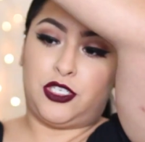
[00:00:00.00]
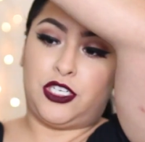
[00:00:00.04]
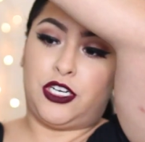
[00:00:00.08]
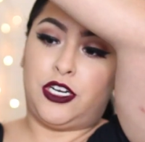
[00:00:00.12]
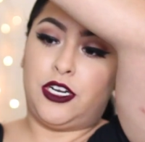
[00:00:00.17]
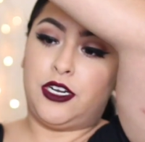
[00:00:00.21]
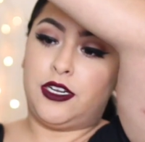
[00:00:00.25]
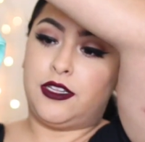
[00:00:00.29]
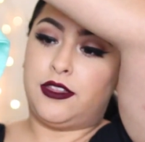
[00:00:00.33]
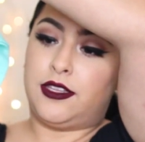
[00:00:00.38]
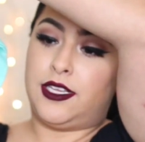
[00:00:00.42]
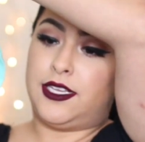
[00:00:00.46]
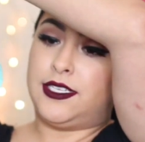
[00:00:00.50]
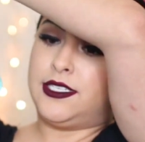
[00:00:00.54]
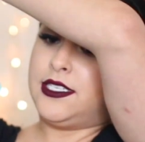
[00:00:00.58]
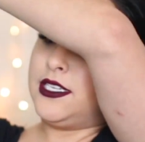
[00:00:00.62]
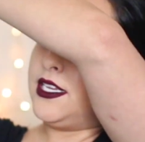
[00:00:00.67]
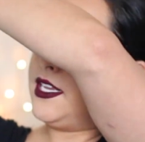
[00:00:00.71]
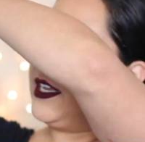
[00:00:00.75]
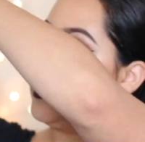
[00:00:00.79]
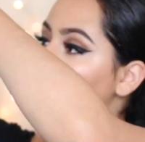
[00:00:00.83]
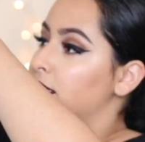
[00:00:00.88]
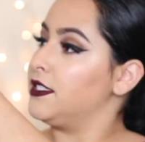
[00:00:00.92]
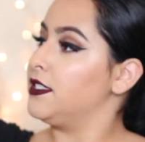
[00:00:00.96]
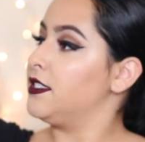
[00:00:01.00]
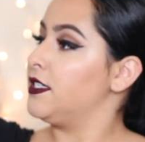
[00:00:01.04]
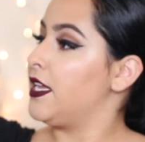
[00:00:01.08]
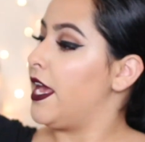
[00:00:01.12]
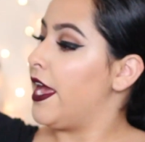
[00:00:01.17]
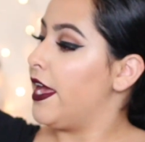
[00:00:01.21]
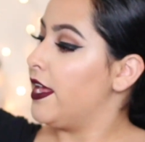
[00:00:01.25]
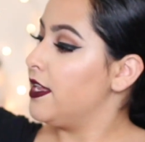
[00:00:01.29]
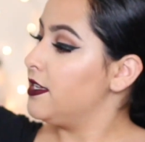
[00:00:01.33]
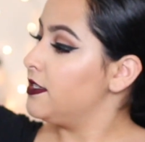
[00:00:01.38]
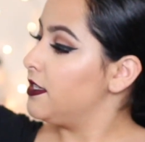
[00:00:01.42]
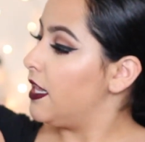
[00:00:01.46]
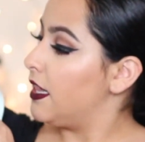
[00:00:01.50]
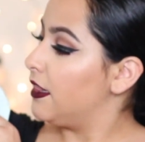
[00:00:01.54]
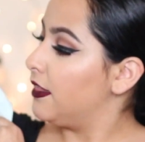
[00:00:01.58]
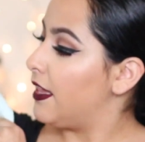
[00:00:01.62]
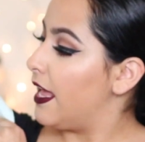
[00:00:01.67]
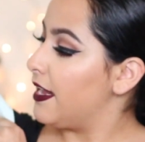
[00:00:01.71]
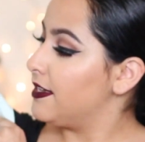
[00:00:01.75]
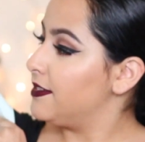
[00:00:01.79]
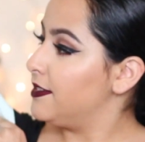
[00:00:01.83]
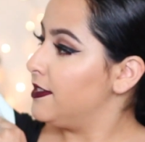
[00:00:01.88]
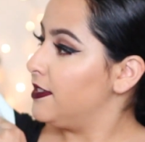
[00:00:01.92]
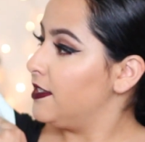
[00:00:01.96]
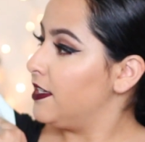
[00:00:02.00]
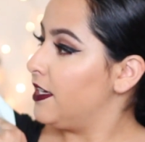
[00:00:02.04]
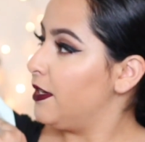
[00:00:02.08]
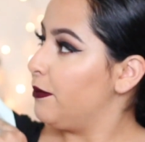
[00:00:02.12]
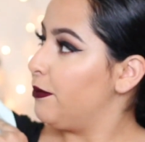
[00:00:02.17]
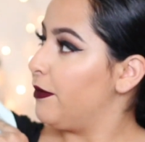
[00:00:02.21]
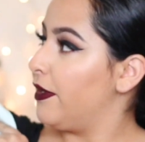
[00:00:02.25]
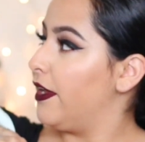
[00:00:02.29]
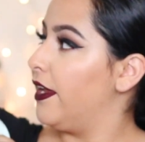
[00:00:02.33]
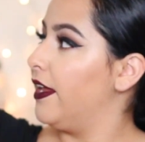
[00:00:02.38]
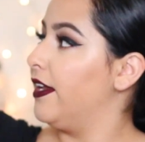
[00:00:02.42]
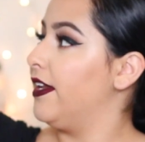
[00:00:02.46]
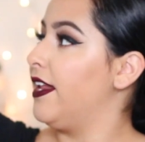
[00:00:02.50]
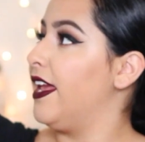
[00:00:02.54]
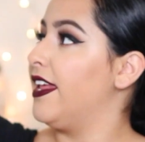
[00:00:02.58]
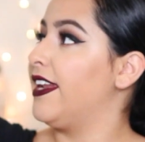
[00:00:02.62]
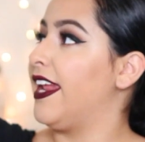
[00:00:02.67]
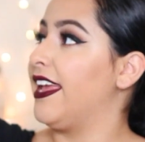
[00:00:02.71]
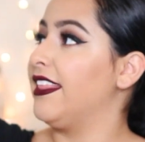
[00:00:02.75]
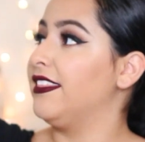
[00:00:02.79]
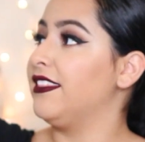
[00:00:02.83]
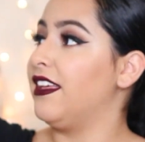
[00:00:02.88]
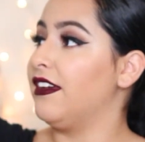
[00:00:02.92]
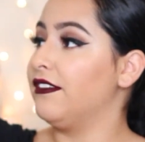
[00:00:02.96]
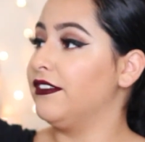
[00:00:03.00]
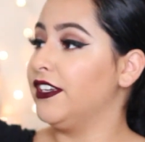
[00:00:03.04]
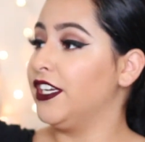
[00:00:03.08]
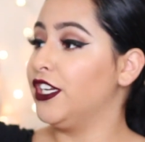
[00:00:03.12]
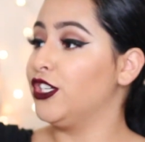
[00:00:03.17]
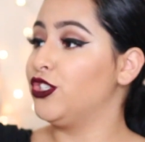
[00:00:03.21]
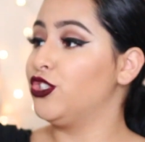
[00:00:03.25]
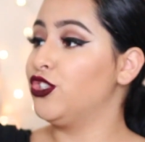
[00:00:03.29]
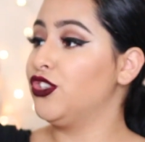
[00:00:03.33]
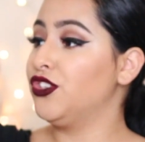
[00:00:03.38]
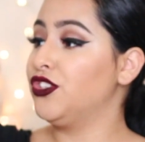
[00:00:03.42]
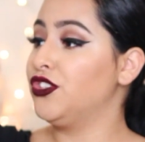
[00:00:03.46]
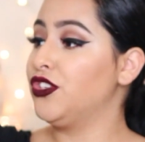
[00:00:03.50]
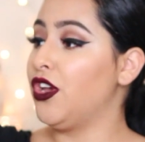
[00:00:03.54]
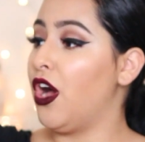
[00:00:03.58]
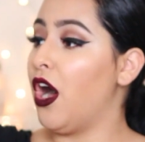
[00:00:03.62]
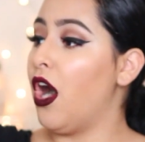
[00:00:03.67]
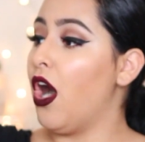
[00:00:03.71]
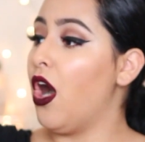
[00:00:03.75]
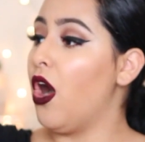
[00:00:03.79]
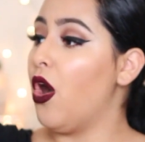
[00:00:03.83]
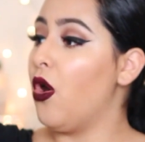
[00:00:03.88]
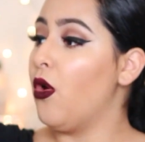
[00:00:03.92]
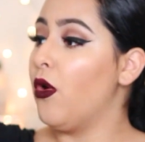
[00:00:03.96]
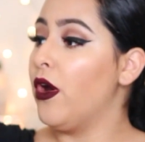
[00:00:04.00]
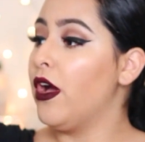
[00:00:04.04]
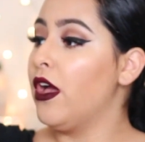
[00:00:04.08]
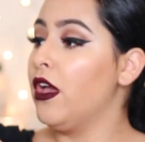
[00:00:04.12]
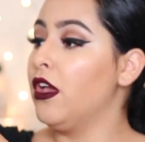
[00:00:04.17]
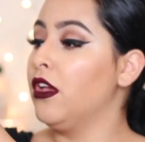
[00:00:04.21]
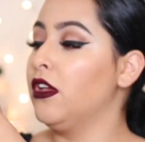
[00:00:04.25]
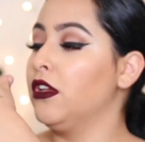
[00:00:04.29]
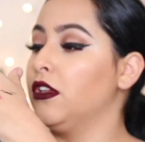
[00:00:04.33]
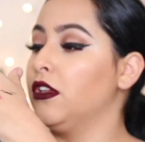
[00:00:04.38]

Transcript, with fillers: shirt. This is says, "Let's sleep in," and I love it. It's so,